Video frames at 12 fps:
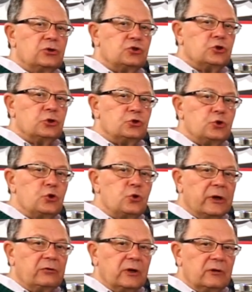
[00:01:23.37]
to
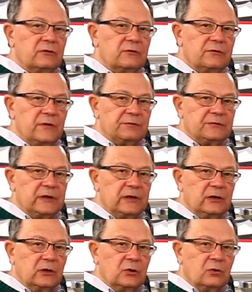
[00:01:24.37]
250
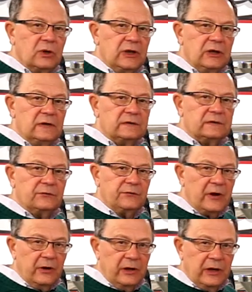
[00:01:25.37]
degrees
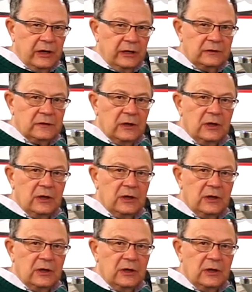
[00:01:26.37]
Fahrenheit